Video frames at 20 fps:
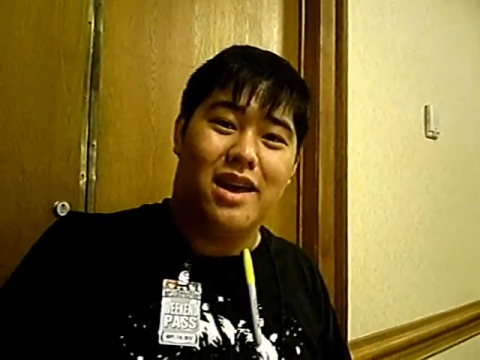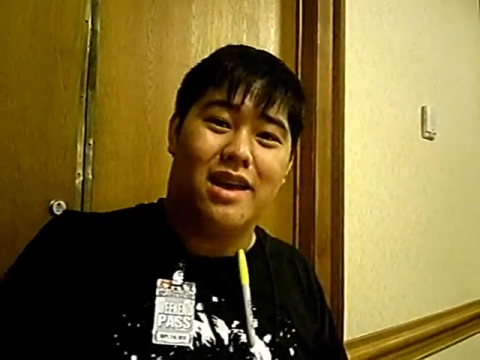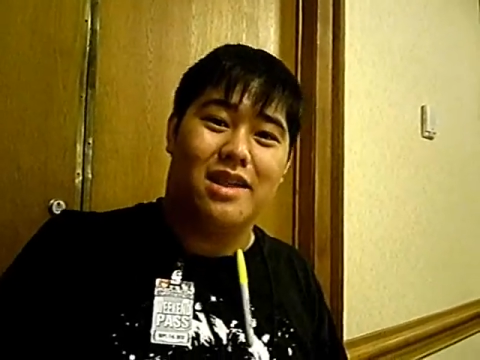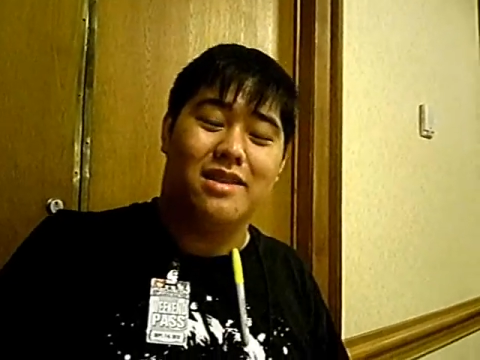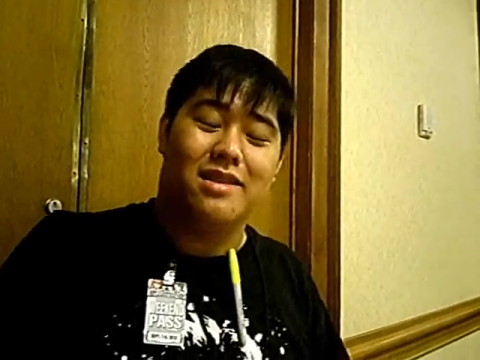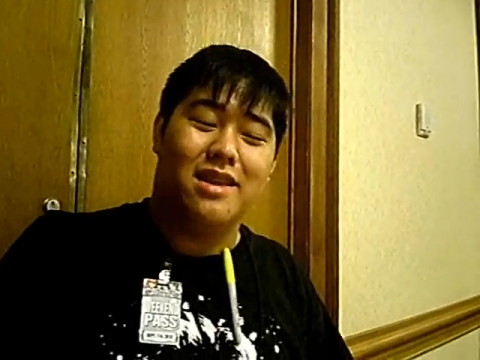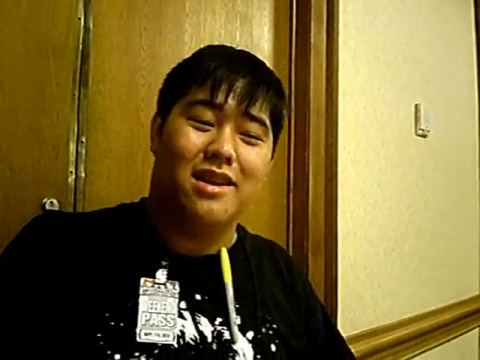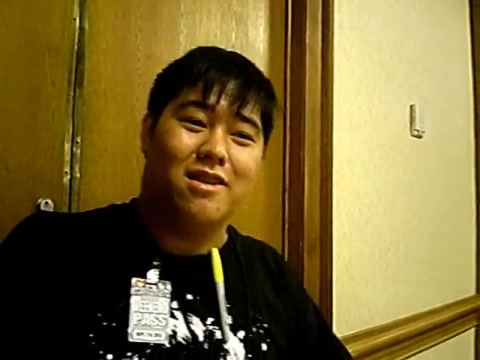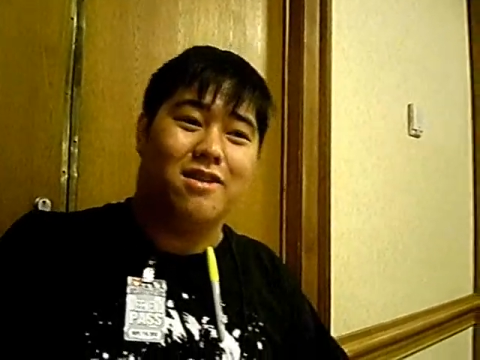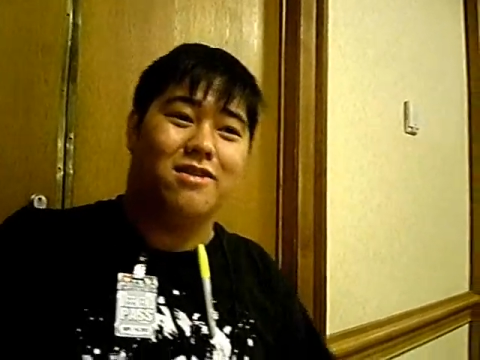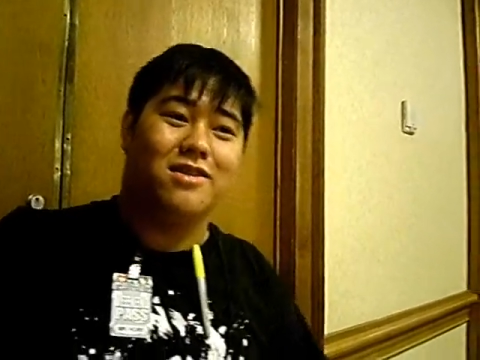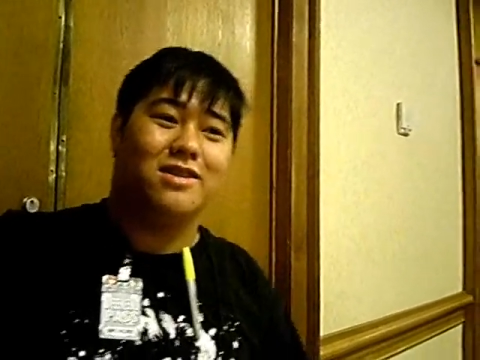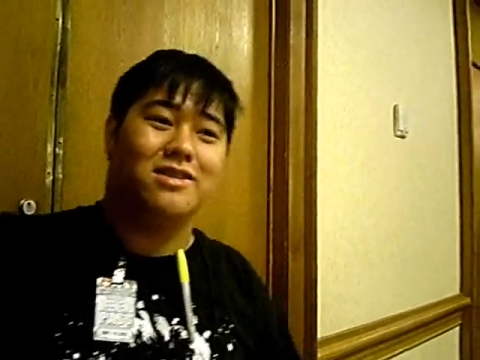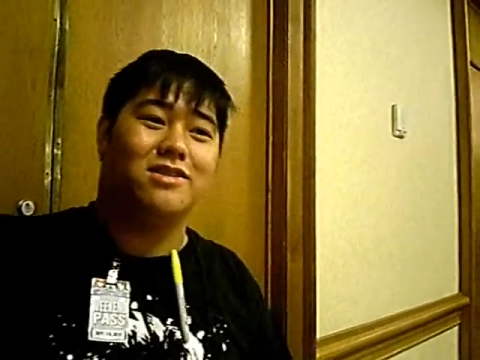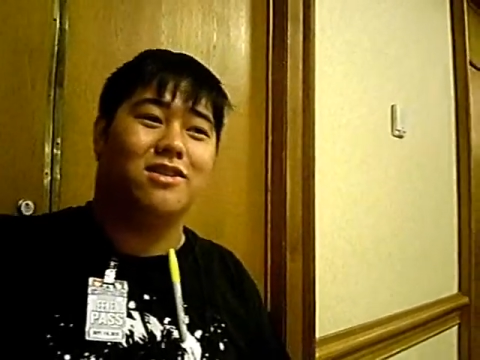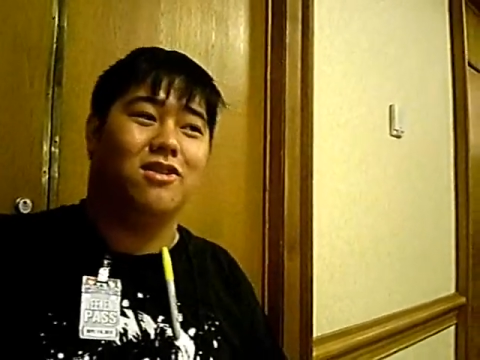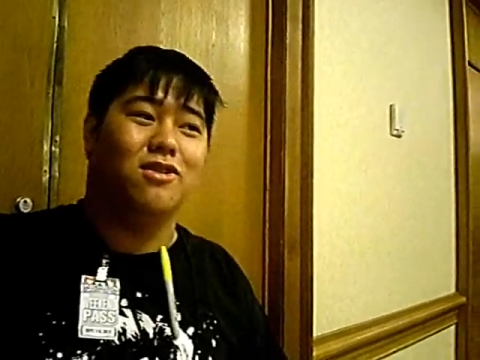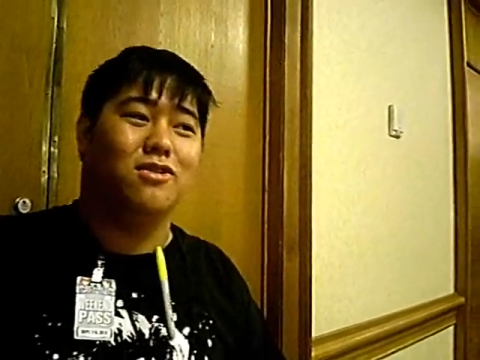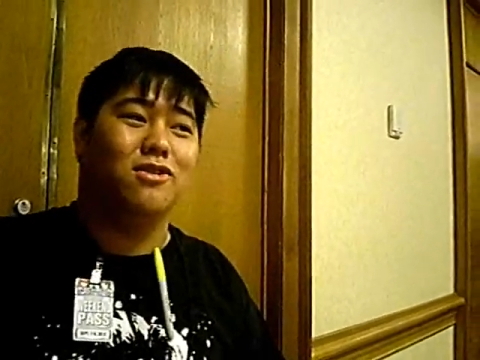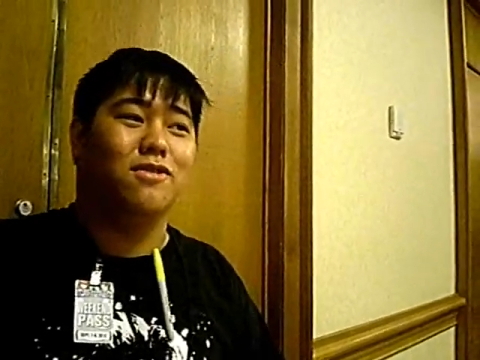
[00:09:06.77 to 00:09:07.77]
and they're
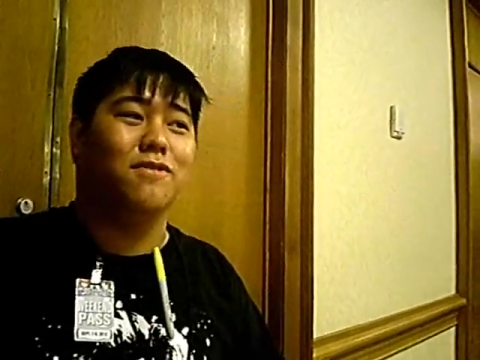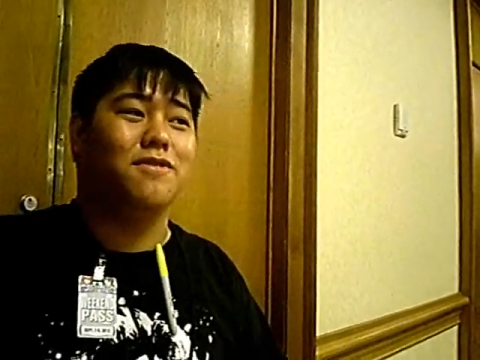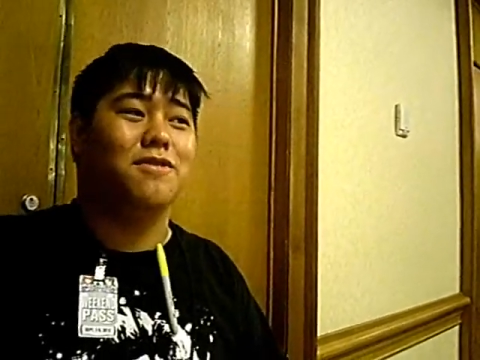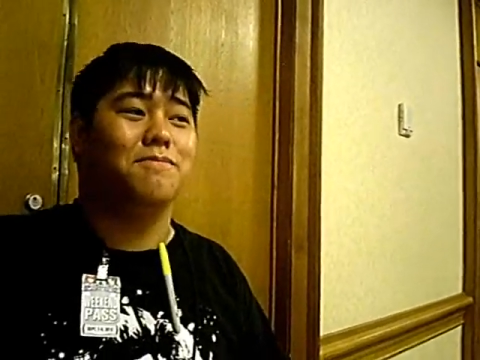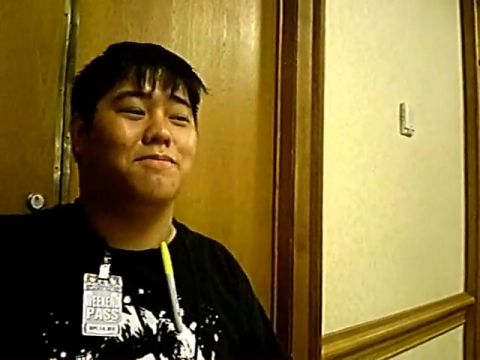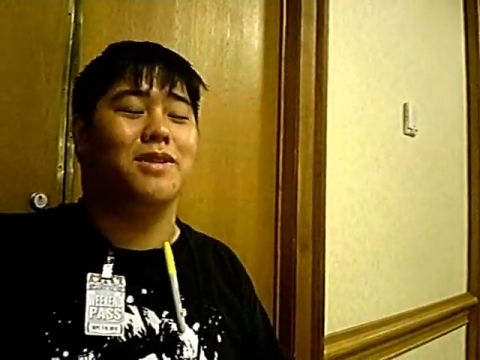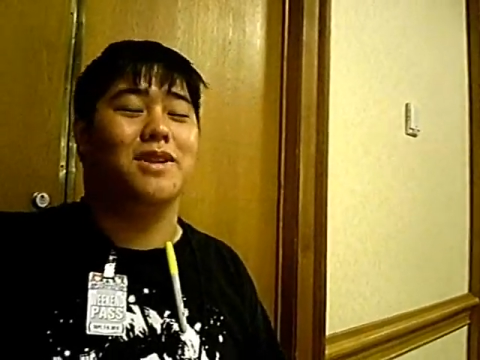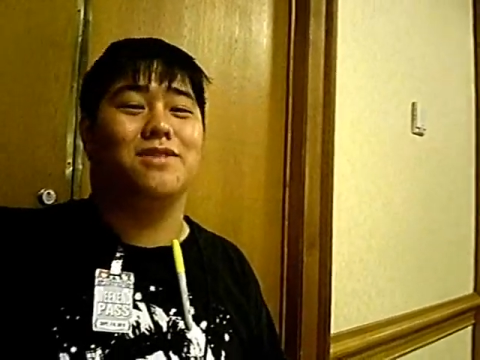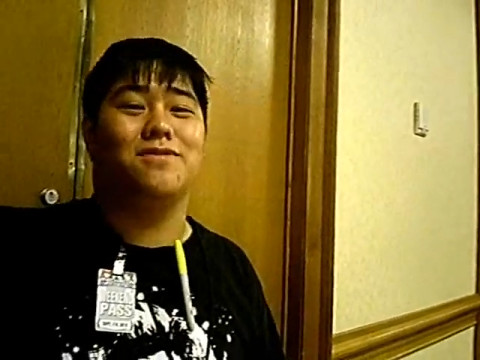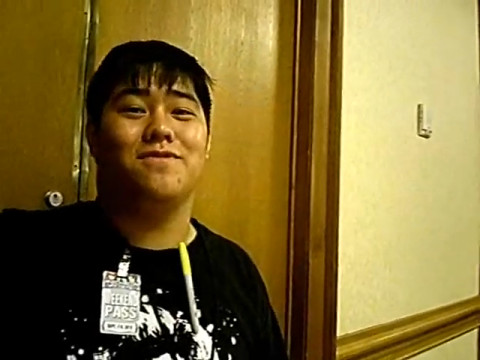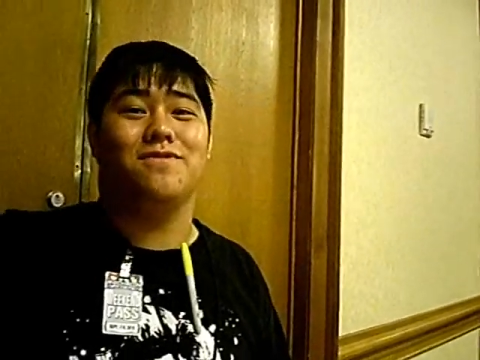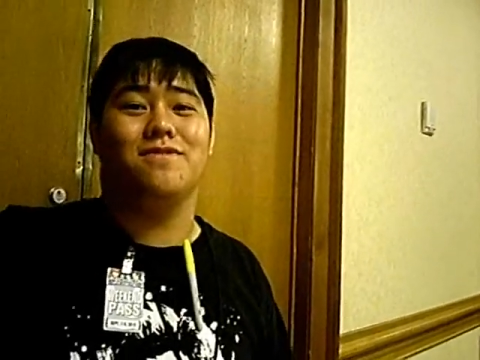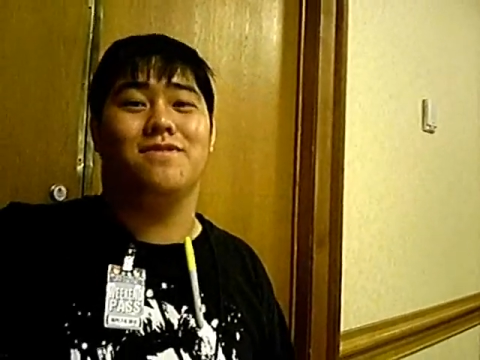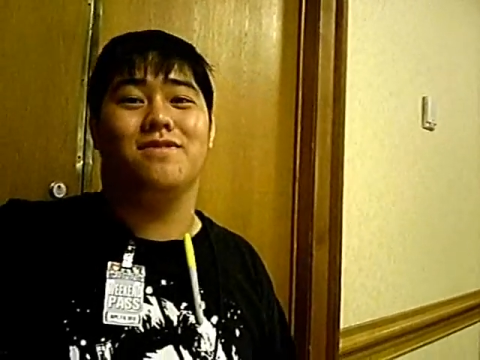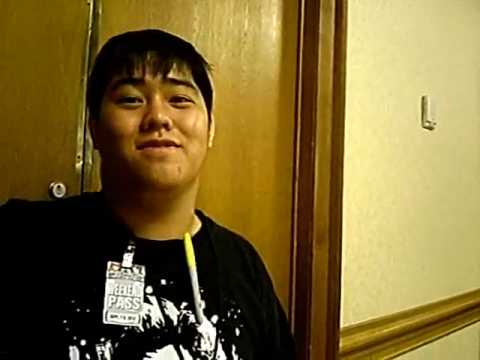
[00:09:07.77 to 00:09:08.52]
just all over the place.